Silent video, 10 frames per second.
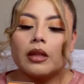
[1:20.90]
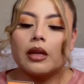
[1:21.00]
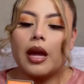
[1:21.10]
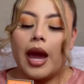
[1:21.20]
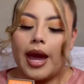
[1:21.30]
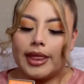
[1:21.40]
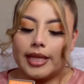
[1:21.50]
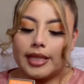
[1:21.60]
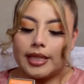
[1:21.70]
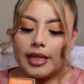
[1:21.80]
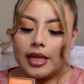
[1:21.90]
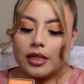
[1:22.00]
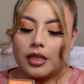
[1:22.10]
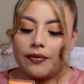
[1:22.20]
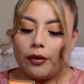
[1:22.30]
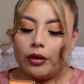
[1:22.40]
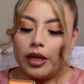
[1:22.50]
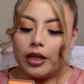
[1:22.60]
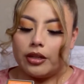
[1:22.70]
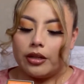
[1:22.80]
and this is
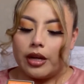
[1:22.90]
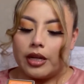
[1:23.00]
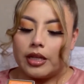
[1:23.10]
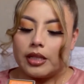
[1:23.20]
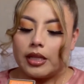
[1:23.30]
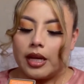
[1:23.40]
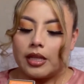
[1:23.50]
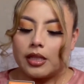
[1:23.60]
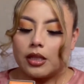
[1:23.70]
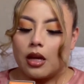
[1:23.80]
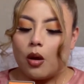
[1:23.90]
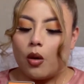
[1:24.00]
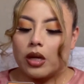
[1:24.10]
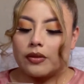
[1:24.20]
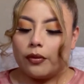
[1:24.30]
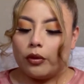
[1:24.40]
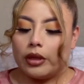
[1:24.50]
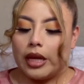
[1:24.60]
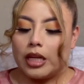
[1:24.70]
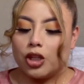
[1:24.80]
exfoliator, an intense
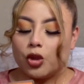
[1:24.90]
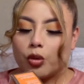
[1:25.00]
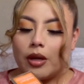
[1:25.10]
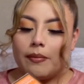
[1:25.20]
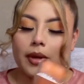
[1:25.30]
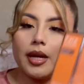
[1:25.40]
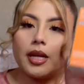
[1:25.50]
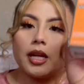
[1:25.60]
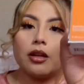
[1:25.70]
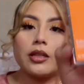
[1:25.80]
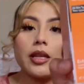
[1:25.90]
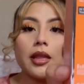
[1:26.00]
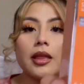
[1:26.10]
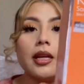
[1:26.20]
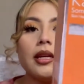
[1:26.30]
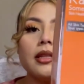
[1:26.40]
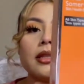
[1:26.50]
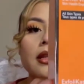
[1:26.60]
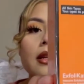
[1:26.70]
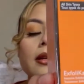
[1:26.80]
exfoliating treatment. It looks like this.
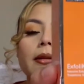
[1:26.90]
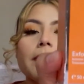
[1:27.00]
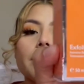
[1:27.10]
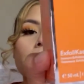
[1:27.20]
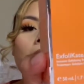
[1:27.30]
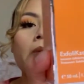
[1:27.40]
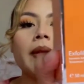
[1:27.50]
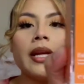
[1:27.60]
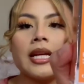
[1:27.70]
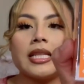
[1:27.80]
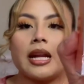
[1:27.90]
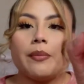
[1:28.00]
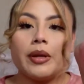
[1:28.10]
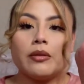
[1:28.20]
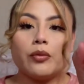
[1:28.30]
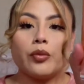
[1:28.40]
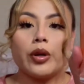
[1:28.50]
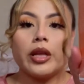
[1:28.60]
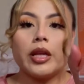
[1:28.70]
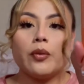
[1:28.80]
And like I said, I've been
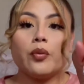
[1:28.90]
really into